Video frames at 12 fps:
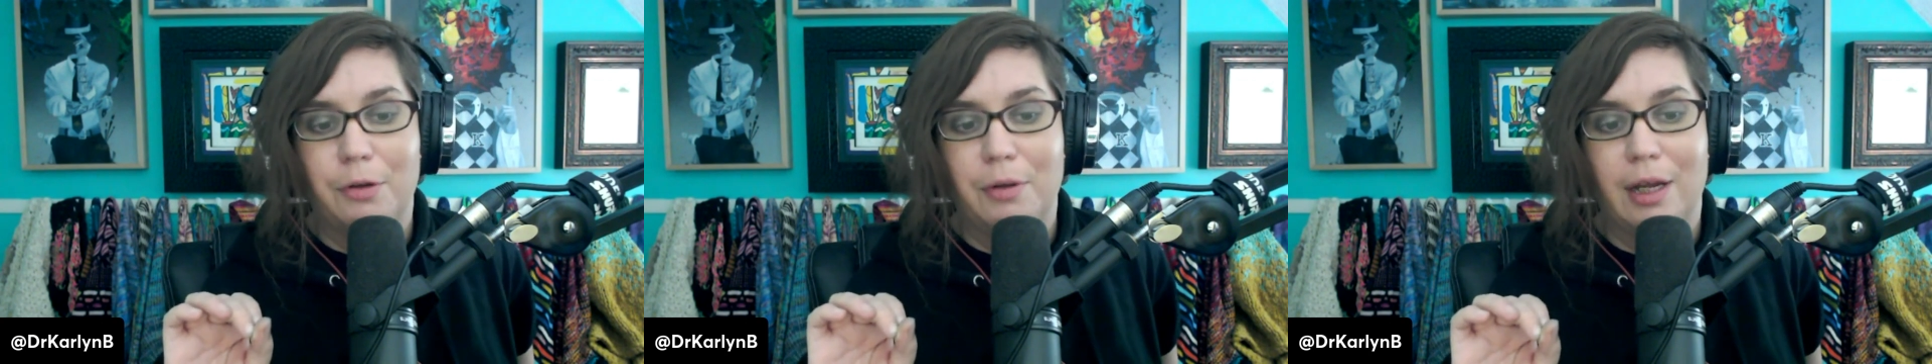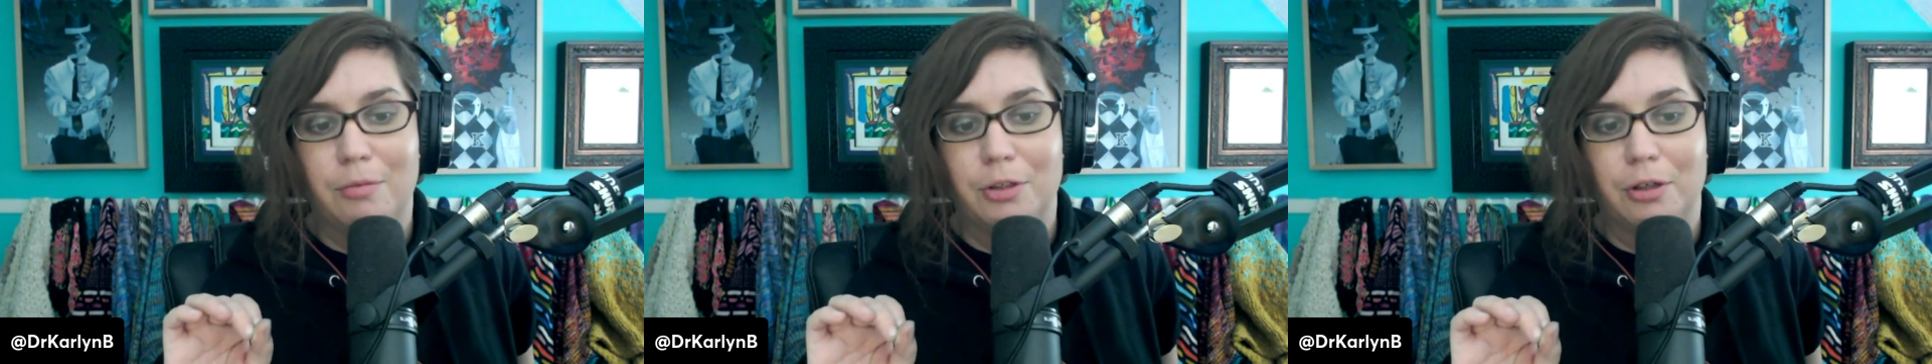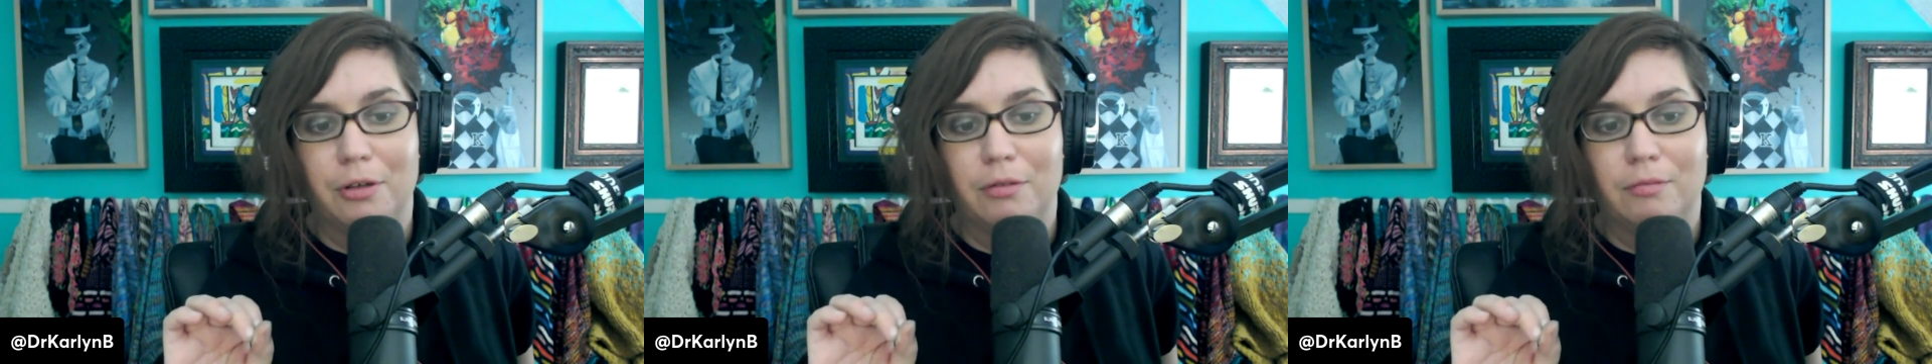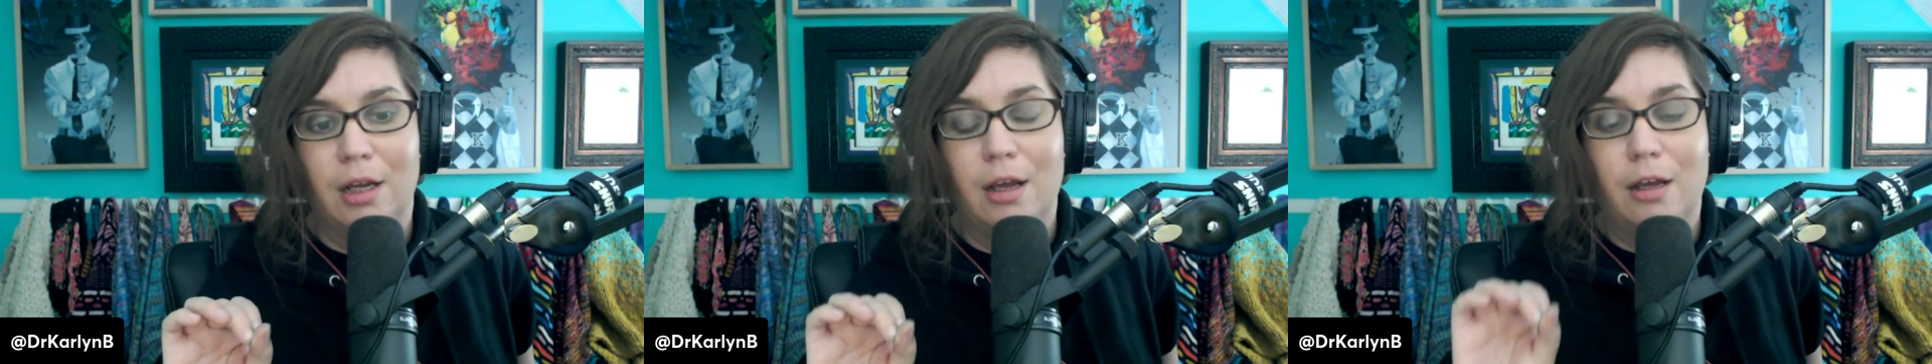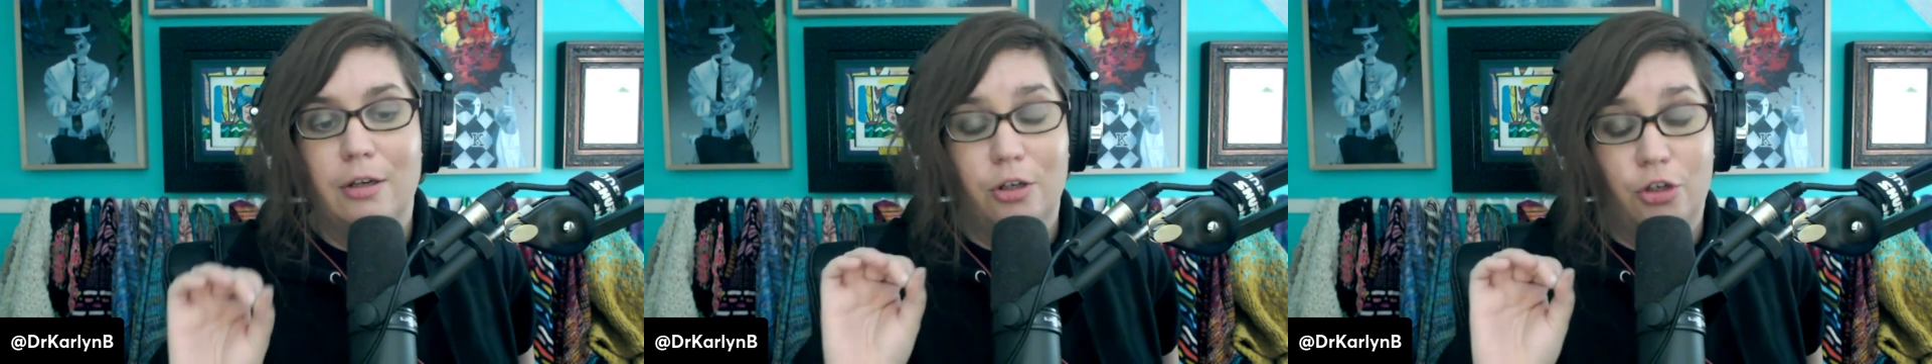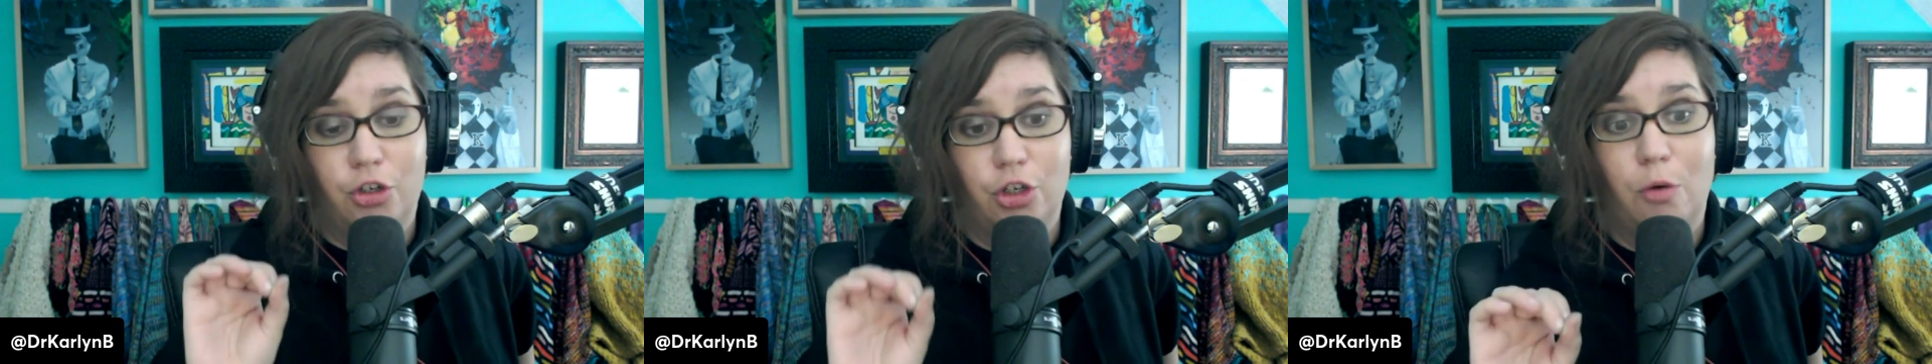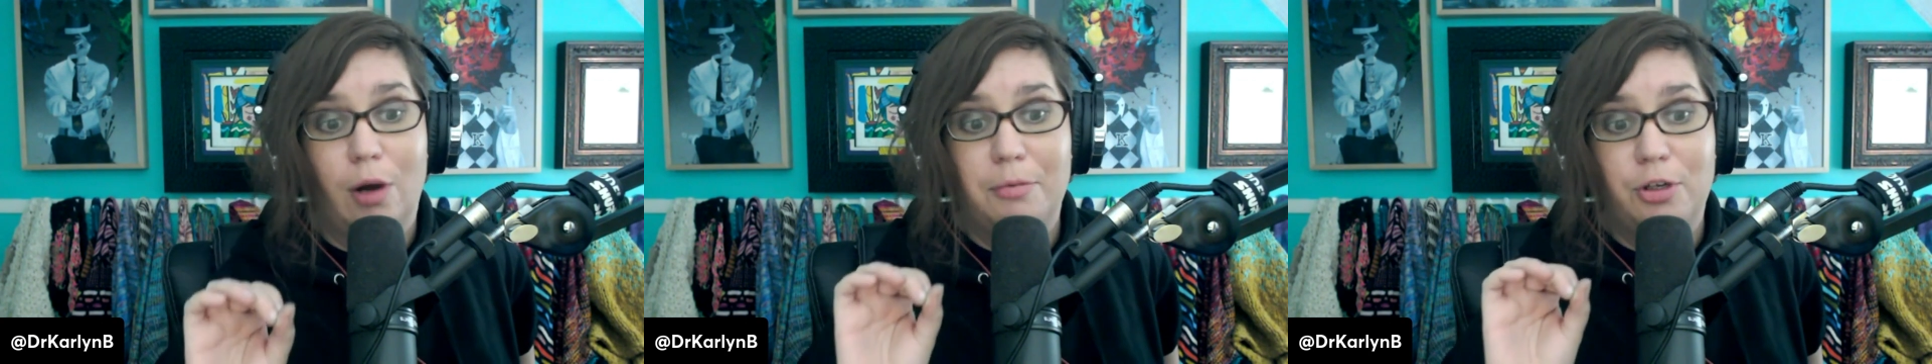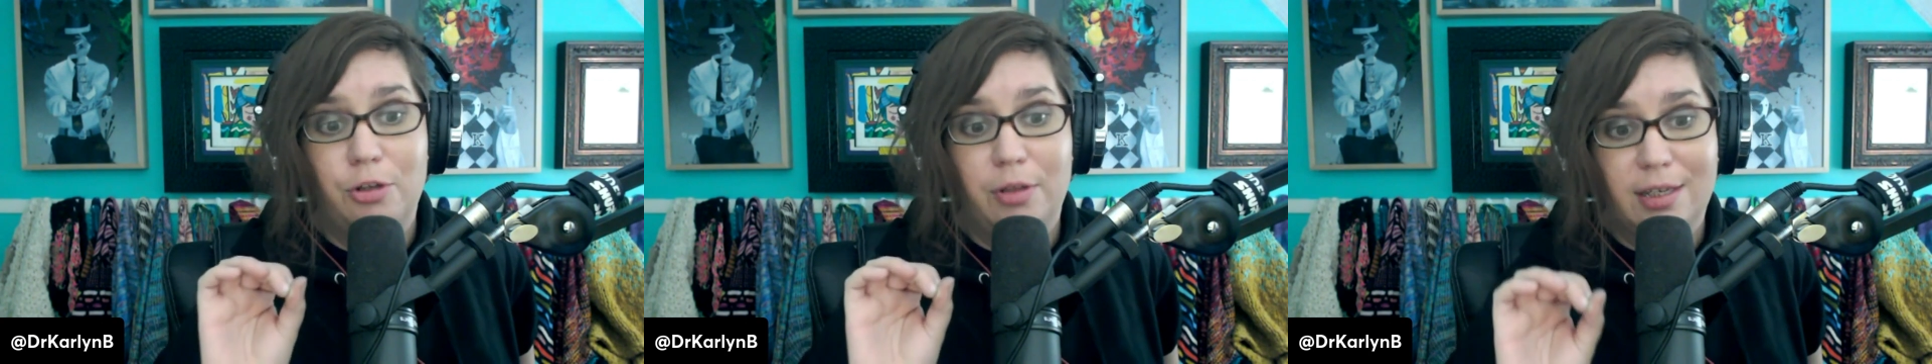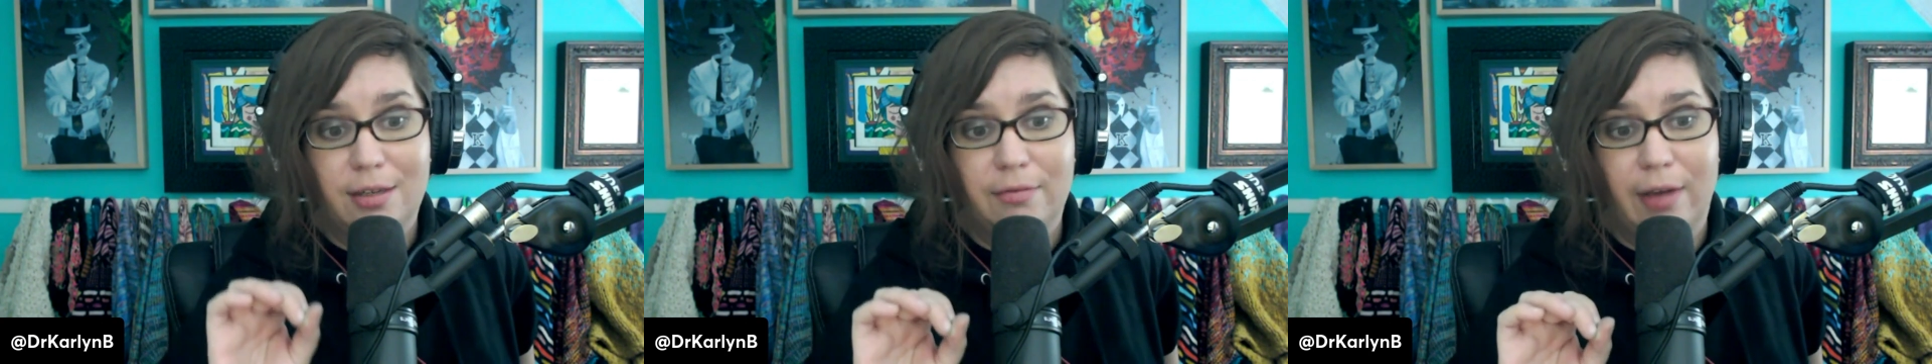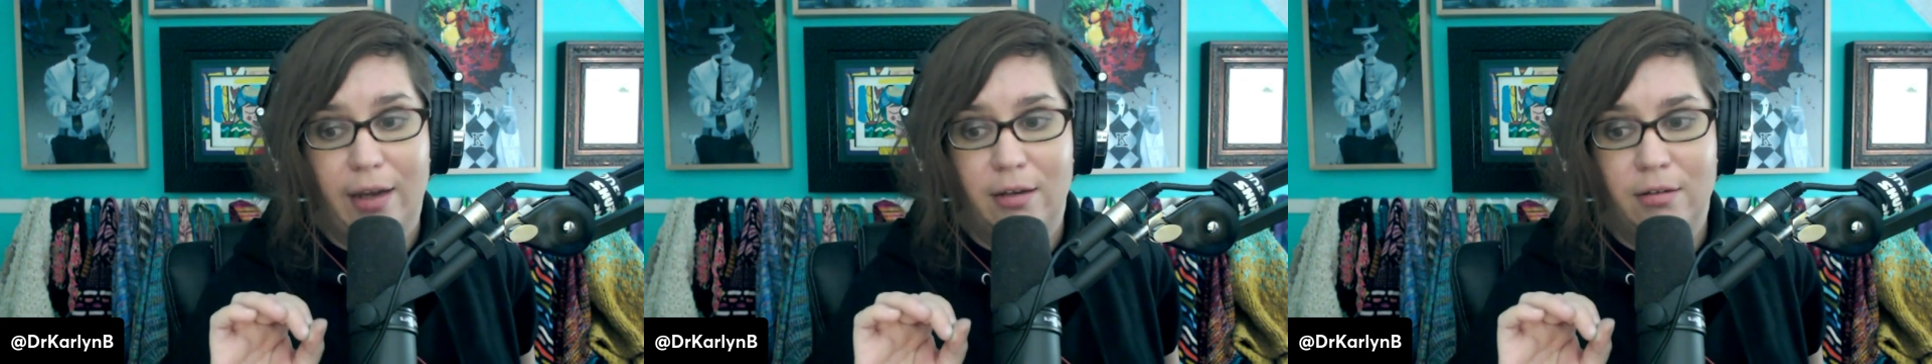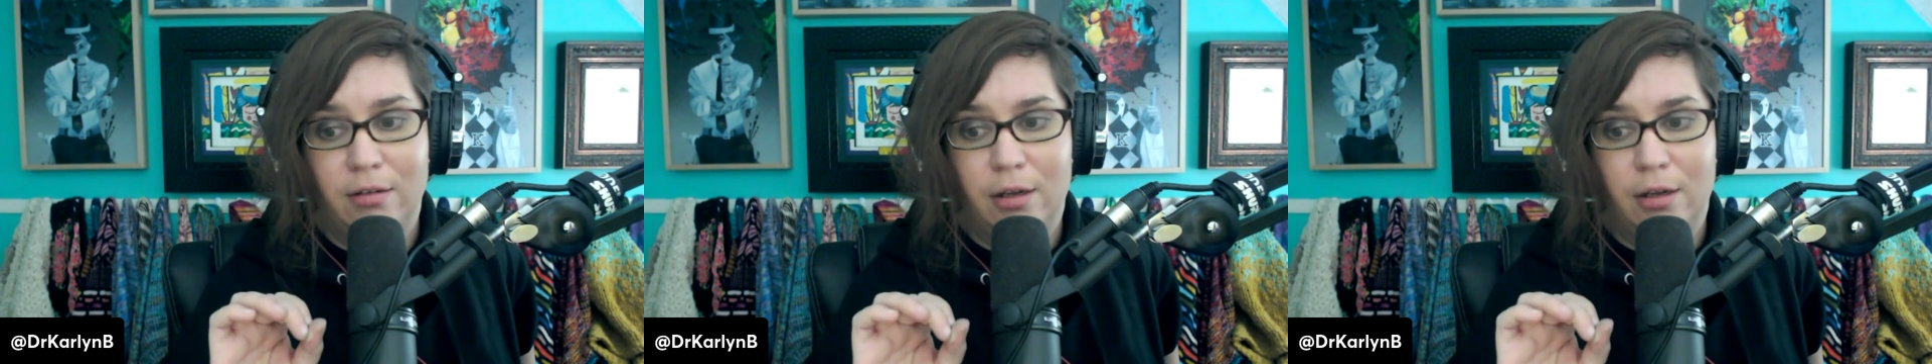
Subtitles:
Hampshire to show up to this event